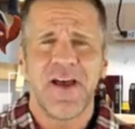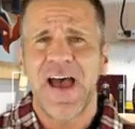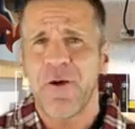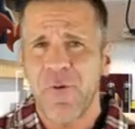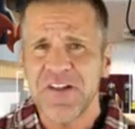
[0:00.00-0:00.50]

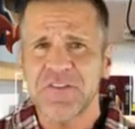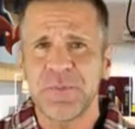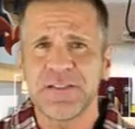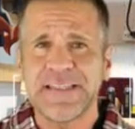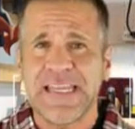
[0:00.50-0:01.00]
I once
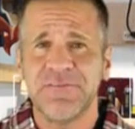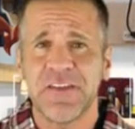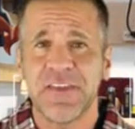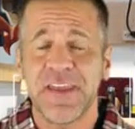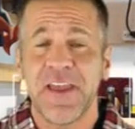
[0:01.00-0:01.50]
believed
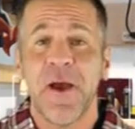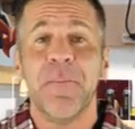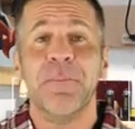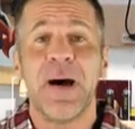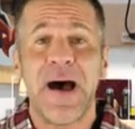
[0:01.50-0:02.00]
in the
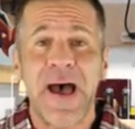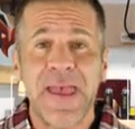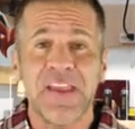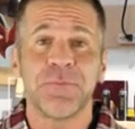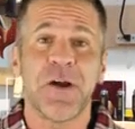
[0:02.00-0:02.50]
buy
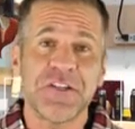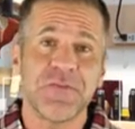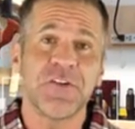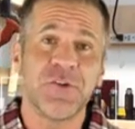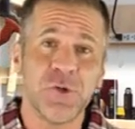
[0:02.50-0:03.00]
as much
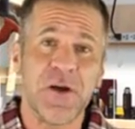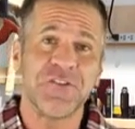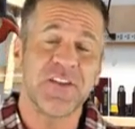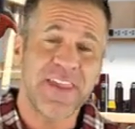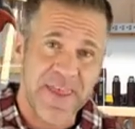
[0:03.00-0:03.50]
of a tool
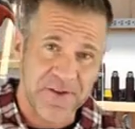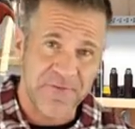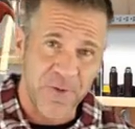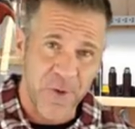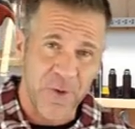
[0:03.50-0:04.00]
as you can
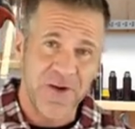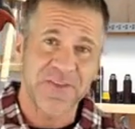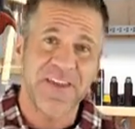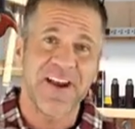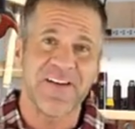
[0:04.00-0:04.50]
afford
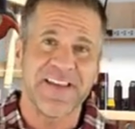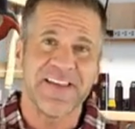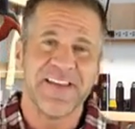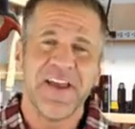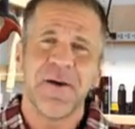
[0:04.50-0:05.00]
theory.